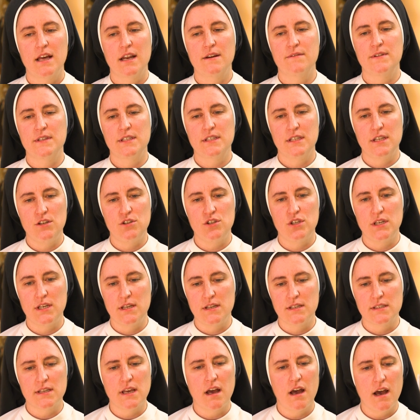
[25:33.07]
A lot of his
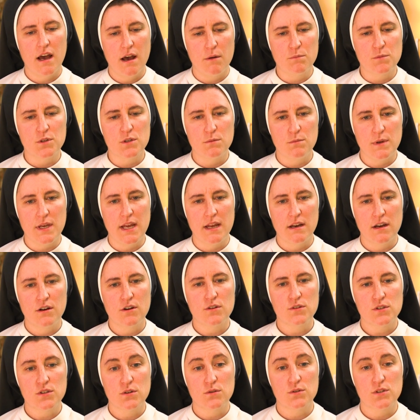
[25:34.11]
teachings helped me. And
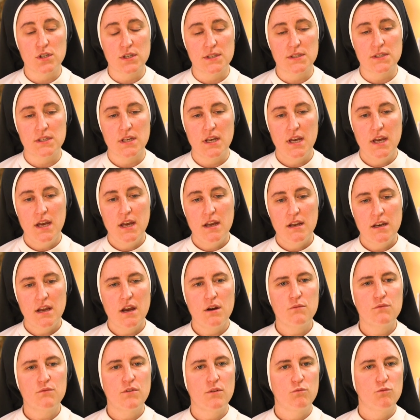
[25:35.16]
also just
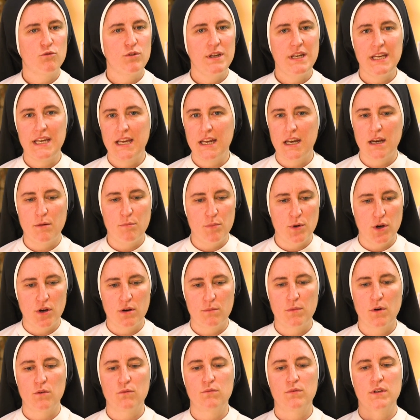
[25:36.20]
not from reading it in a
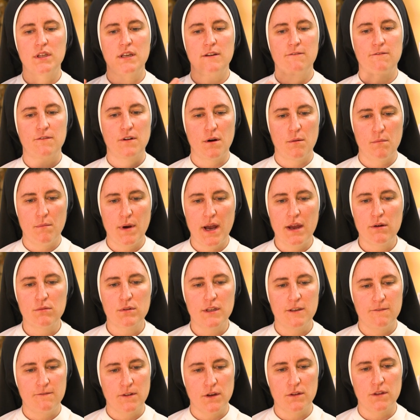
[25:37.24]
book, but really I
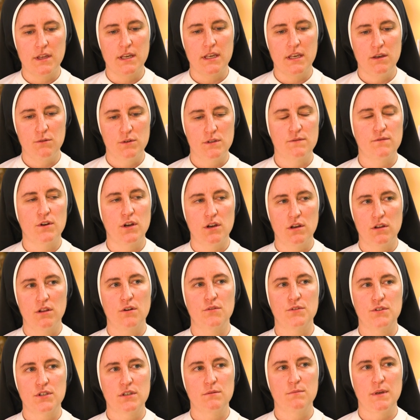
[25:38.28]
really felt like he was very
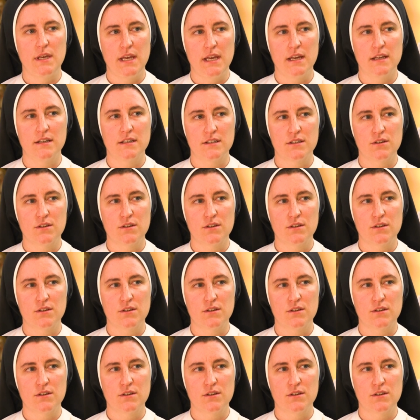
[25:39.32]
close to me, and